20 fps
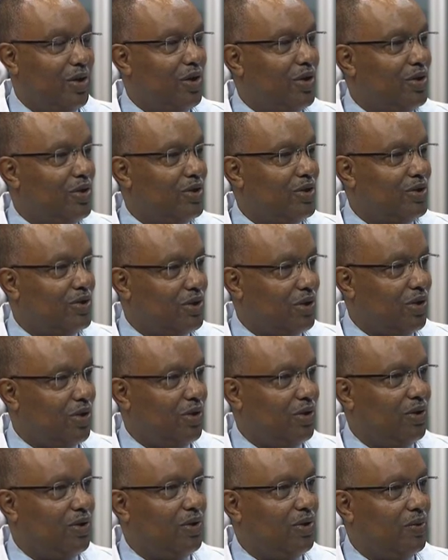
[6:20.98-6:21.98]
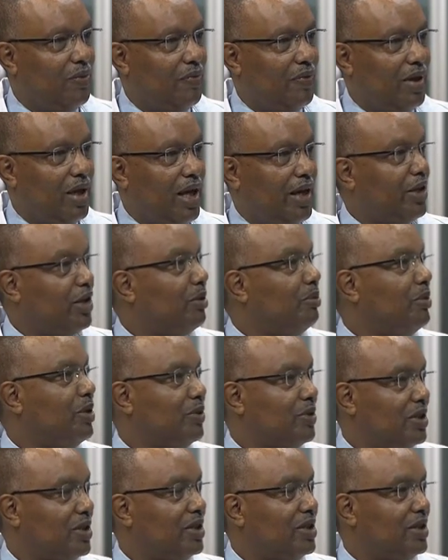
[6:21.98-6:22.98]
So I
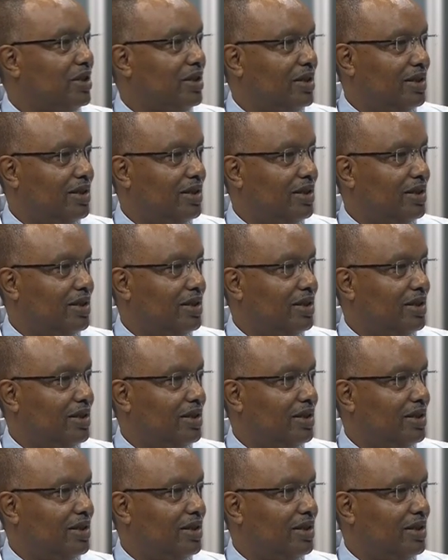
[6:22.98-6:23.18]
commuted